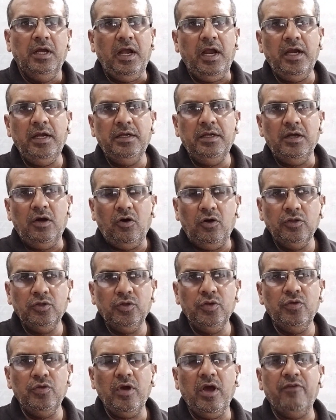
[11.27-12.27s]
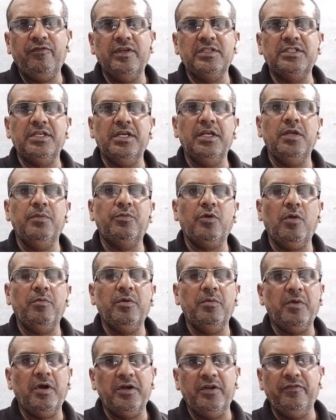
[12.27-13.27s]
And although you are facing any
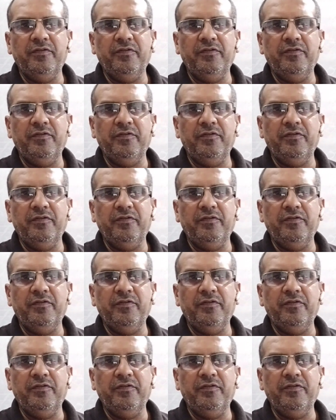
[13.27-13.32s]
problem or